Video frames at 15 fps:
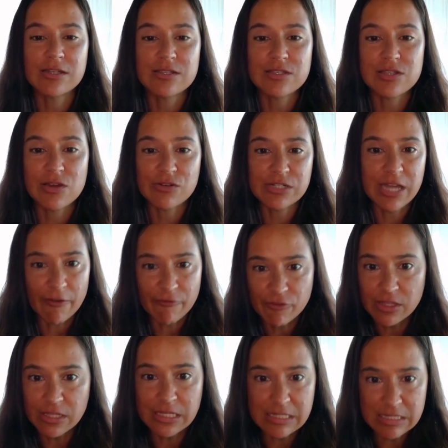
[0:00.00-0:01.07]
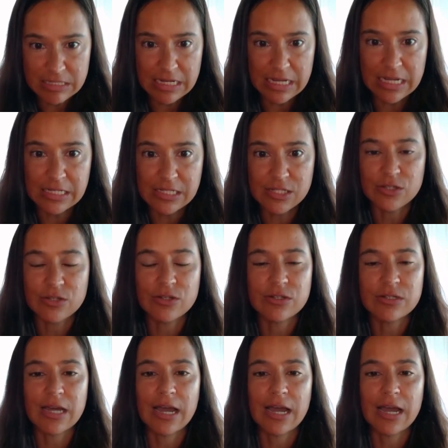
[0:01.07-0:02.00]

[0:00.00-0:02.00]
So definitely stay tuned.